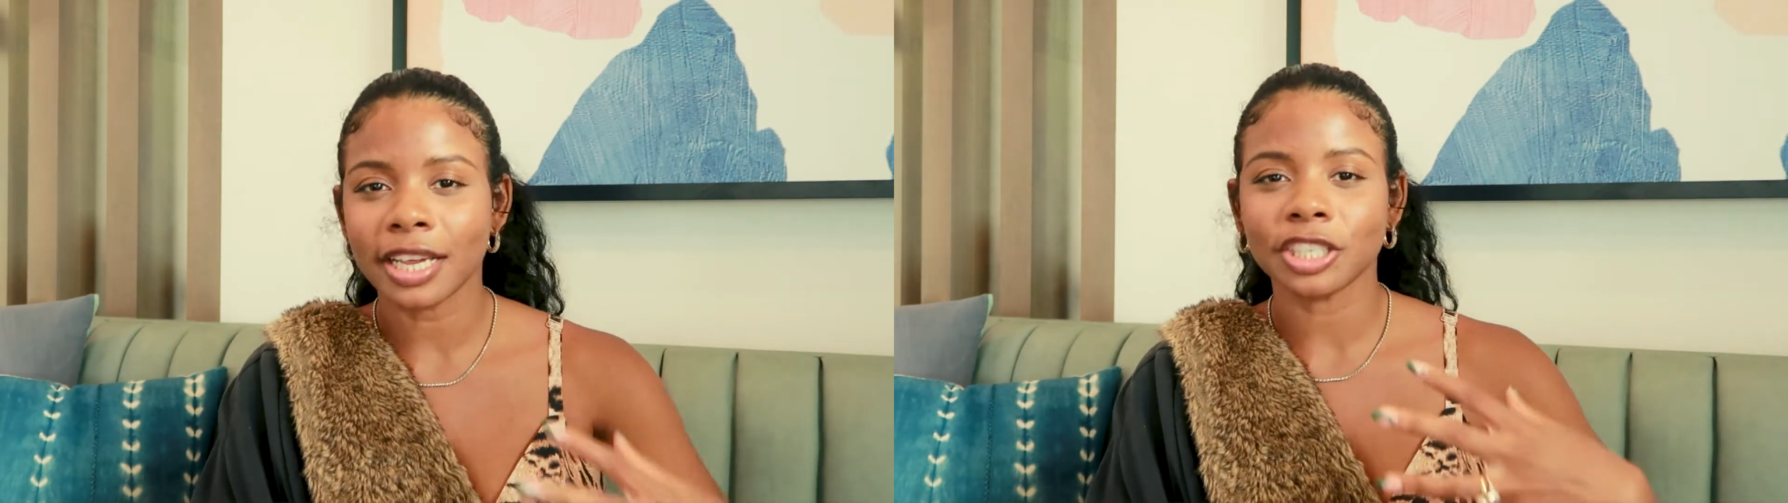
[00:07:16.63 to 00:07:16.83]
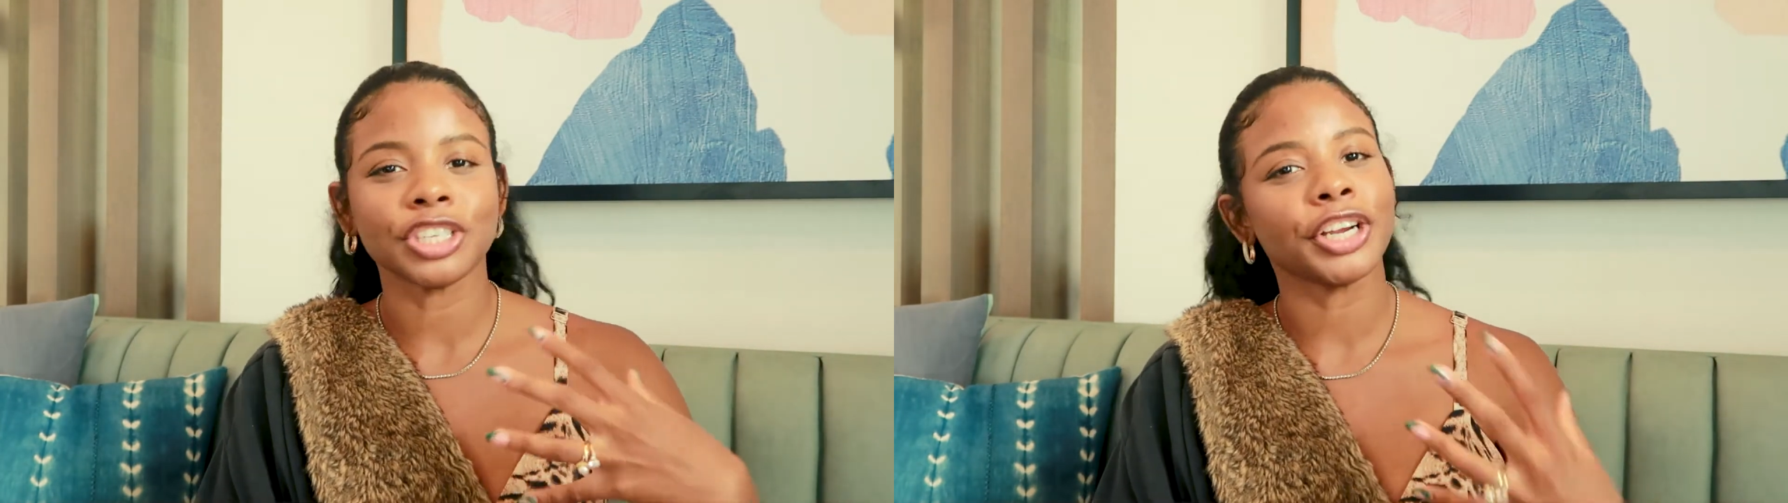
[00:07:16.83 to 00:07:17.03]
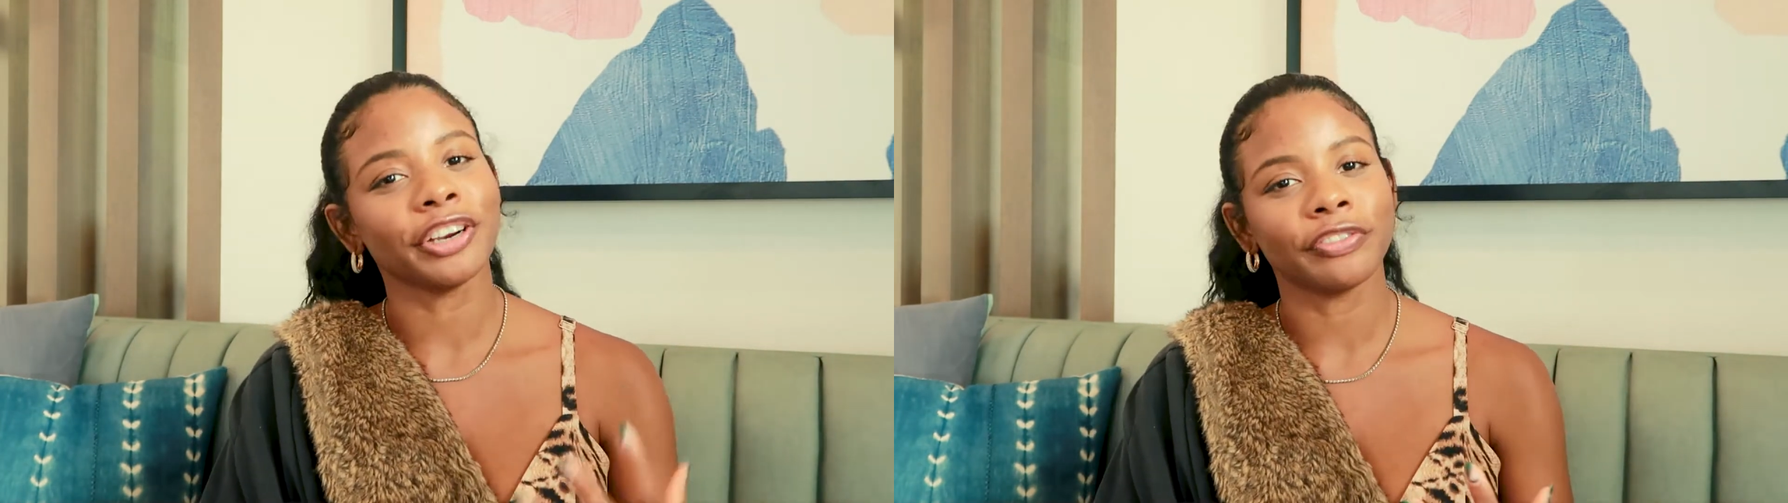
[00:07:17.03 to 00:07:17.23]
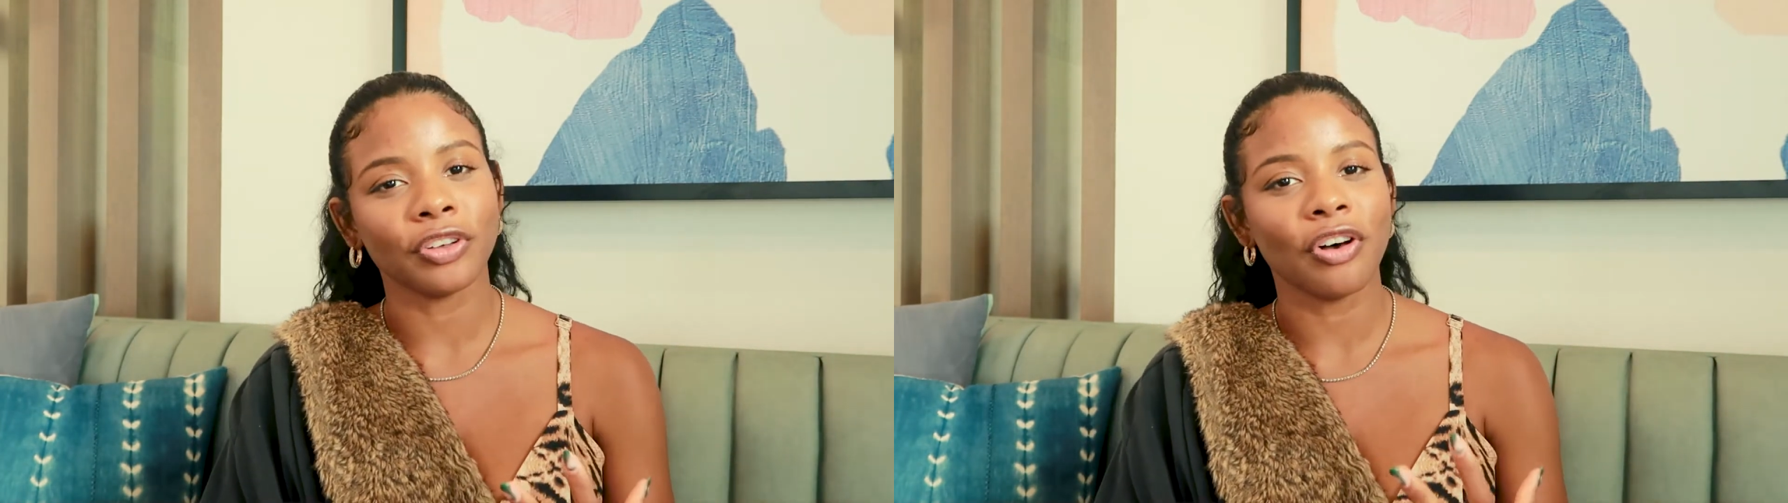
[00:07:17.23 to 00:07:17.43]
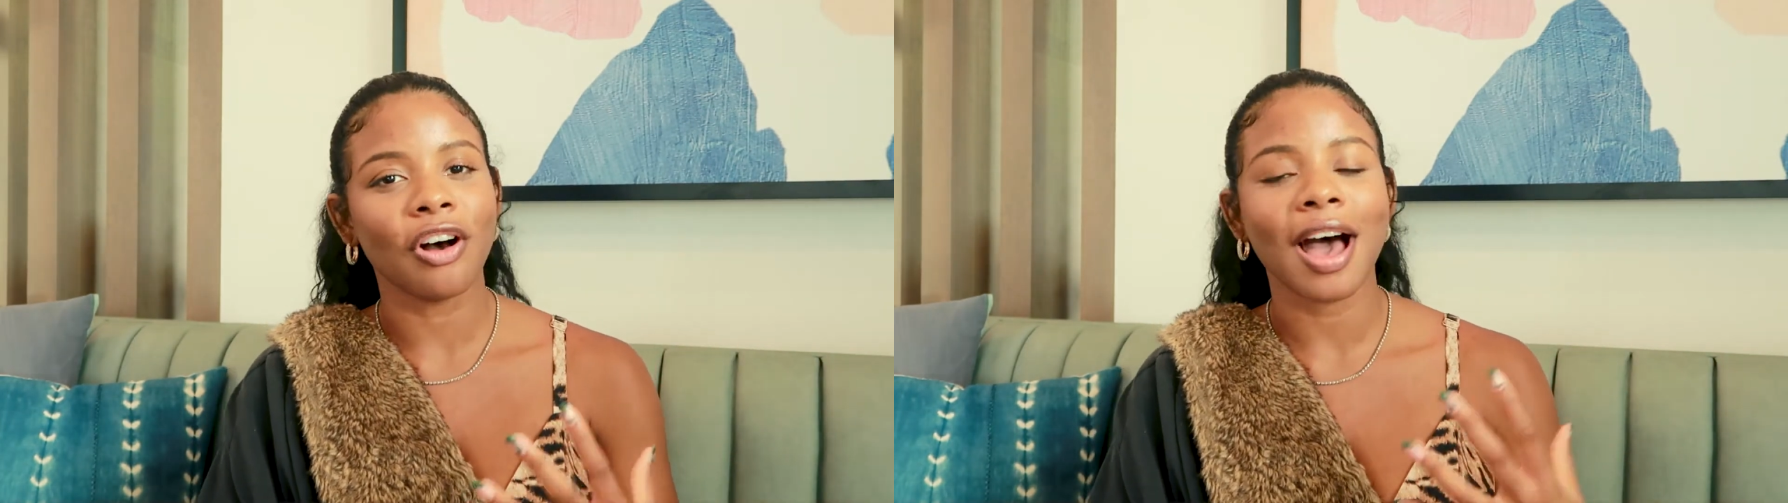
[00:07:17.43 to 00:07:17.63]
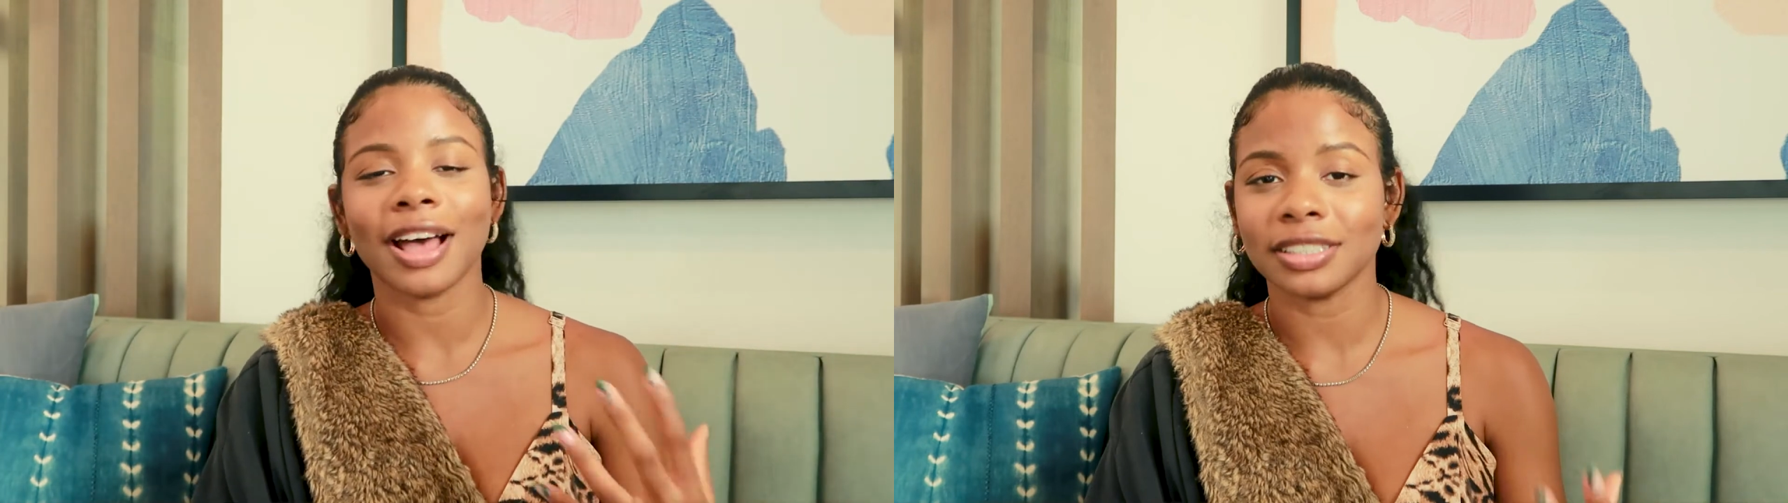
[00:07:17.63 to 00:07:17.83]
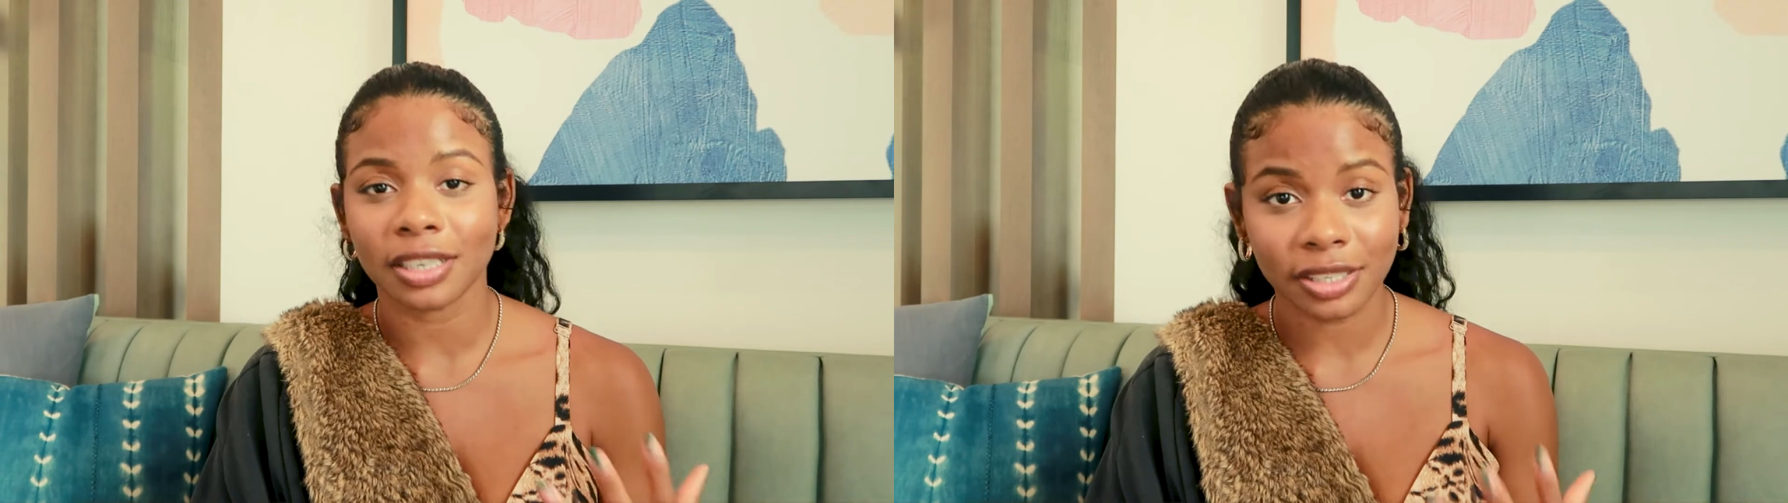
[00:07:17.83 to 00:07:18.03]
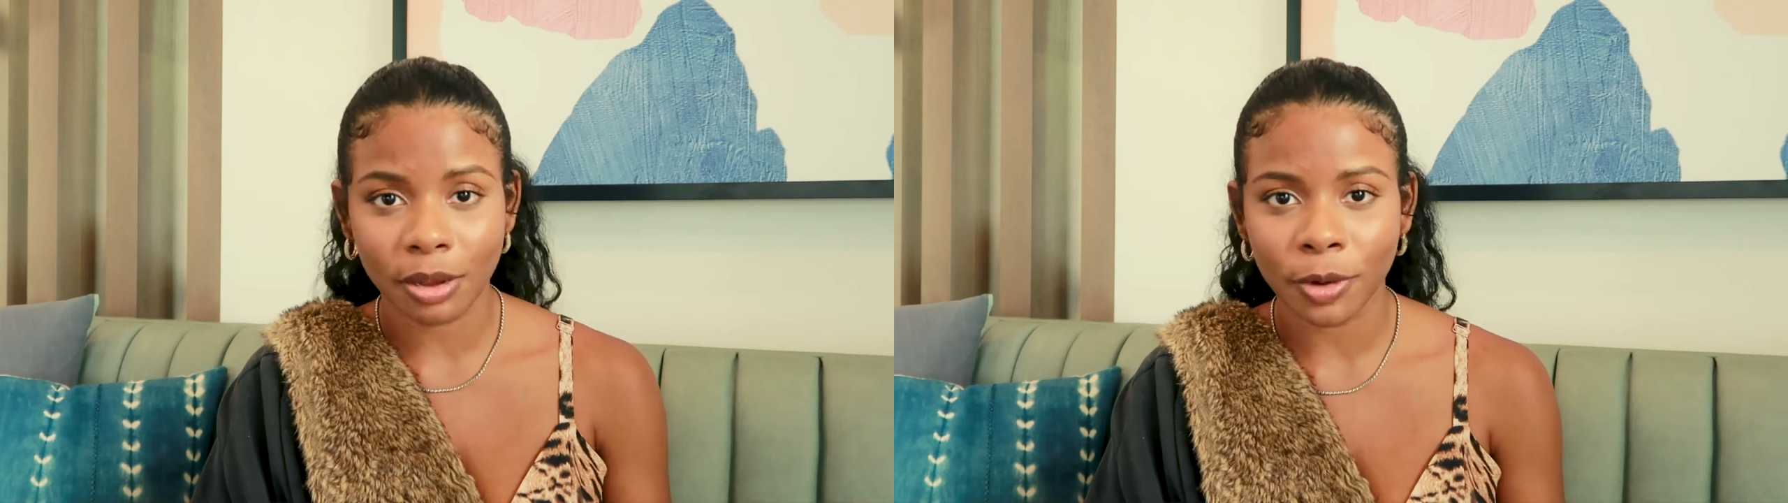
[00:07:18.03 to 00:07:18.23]
and cheerful as the
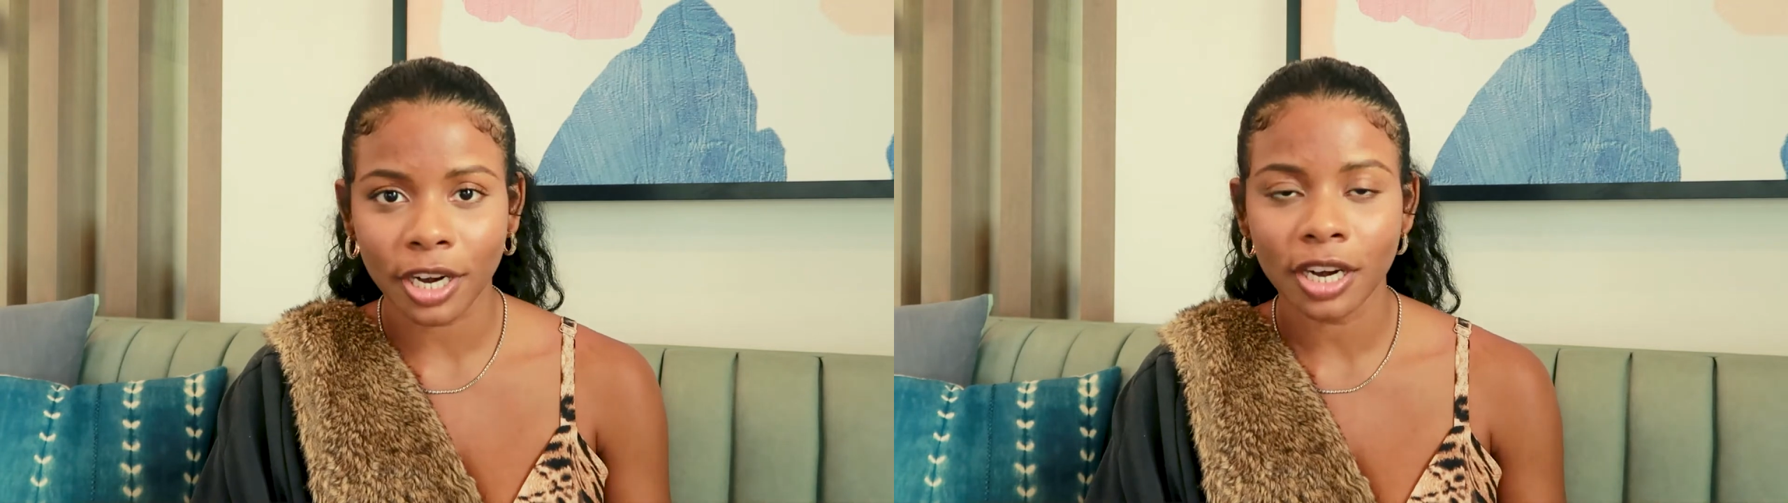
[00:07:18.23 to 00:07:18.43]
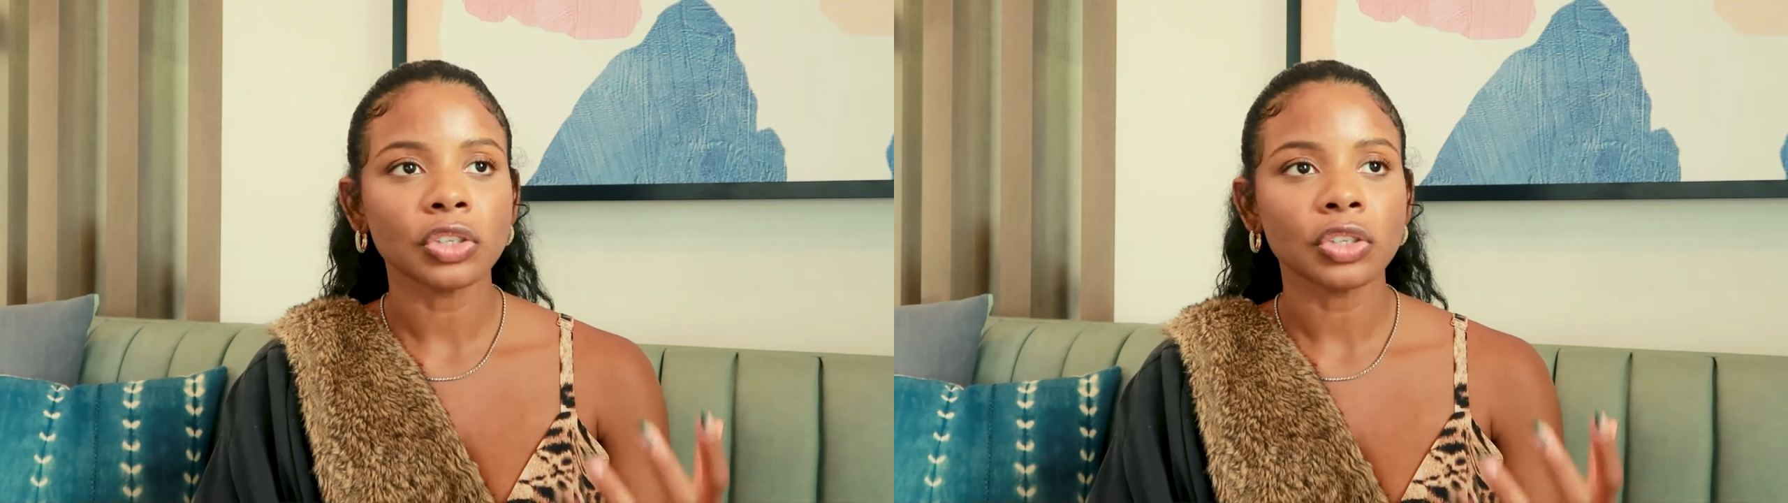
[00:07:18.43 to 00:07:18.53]
summer.